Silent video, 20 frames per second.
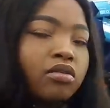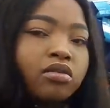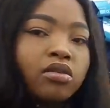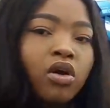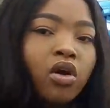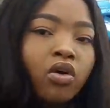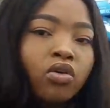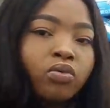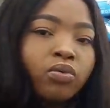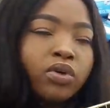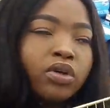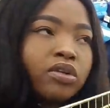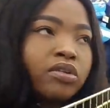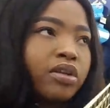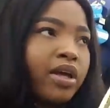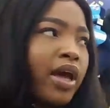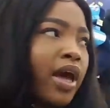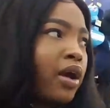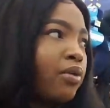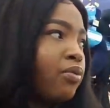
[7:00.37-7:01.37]
Gold ones.
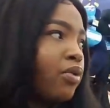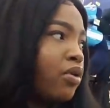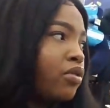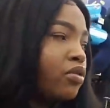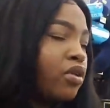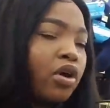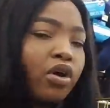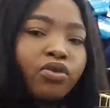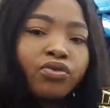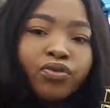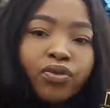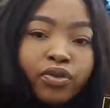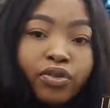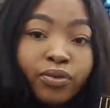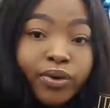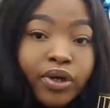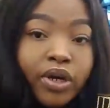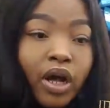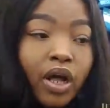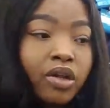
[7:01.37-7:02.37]
They have rose gold for
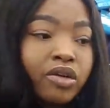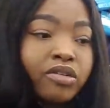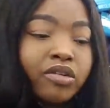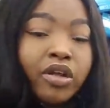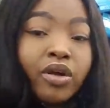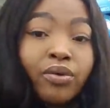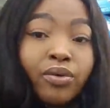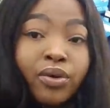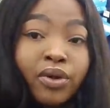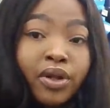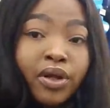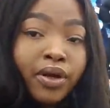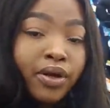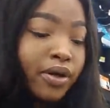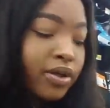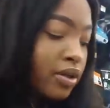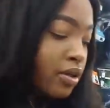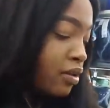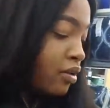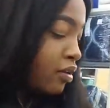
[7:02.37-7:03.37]
$3. They're on
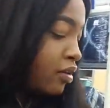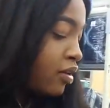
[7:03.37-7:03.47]
clearance.